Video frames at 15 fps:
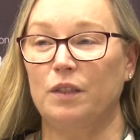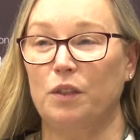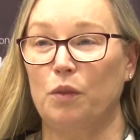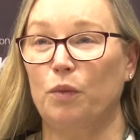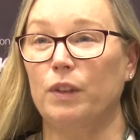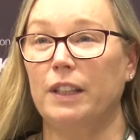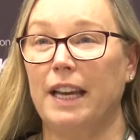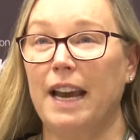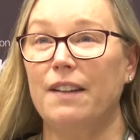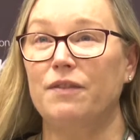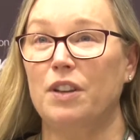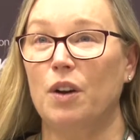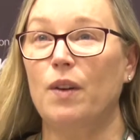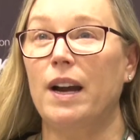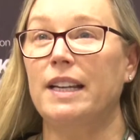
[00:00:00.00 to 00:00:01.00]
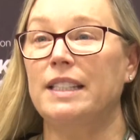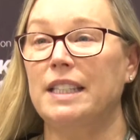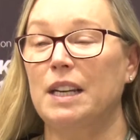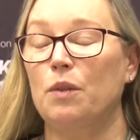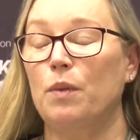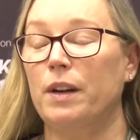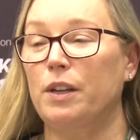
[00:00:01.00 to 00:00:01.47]
You really have no
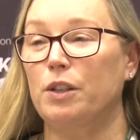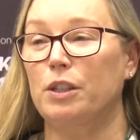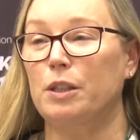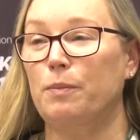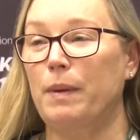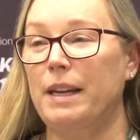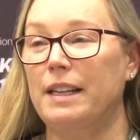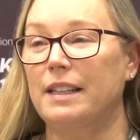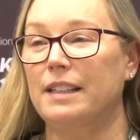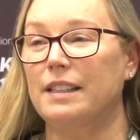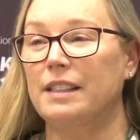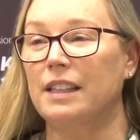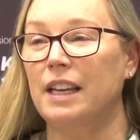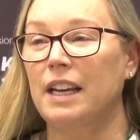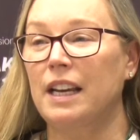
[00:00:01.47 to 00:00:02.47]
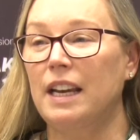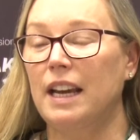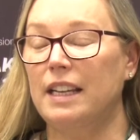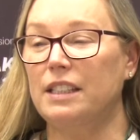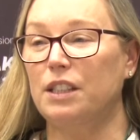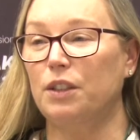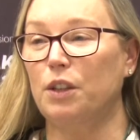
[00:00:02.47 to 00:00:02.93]
idea what your speed is
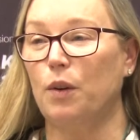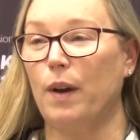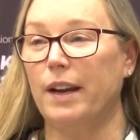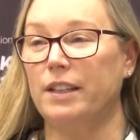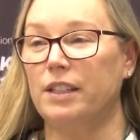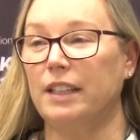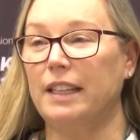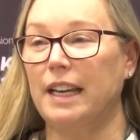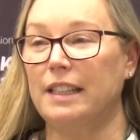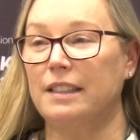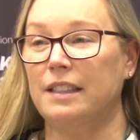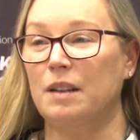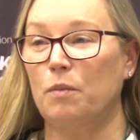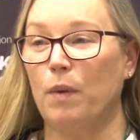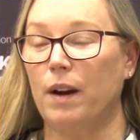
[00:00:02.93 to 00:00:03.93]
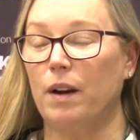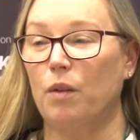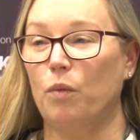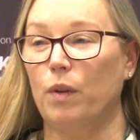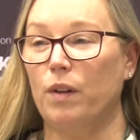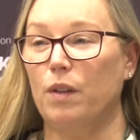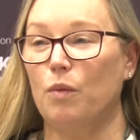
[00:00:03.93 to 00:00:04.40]
until you actually get
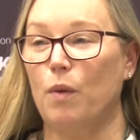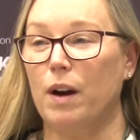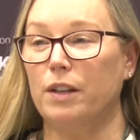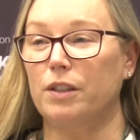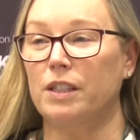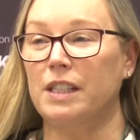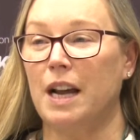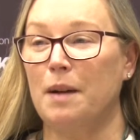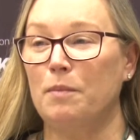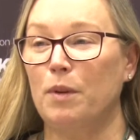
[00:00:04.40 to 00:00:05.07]
somewhere where the water's not